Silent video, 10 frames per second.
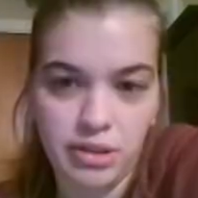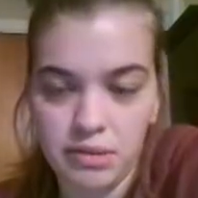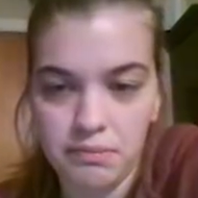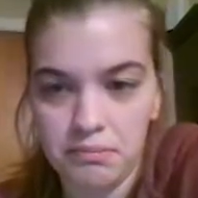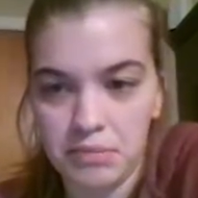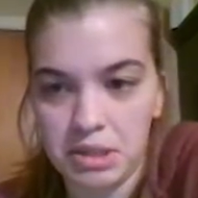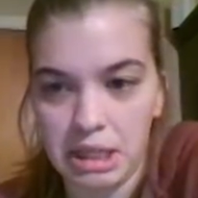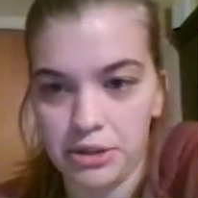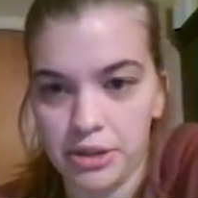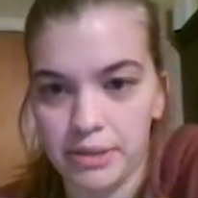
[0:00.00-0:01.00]
is
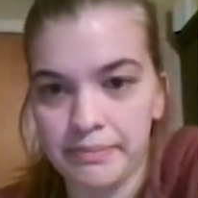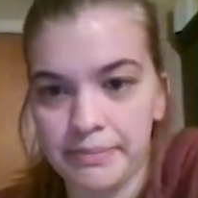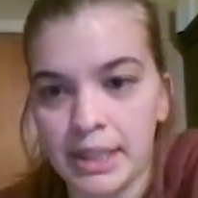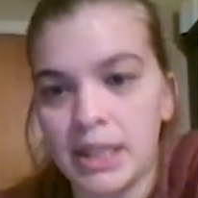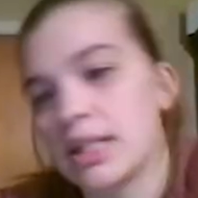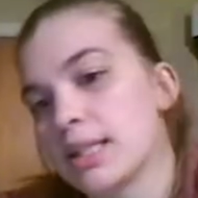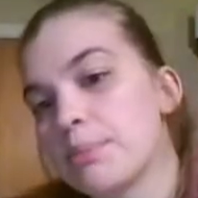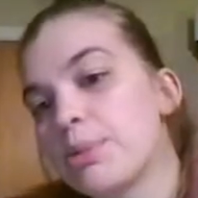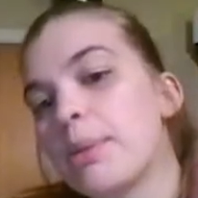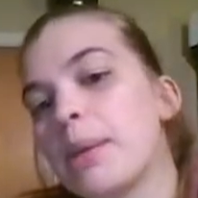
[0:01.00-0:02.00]
standard.
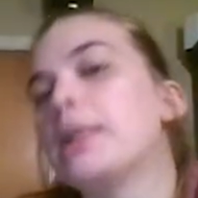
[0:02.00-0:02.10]
Doesn't blow my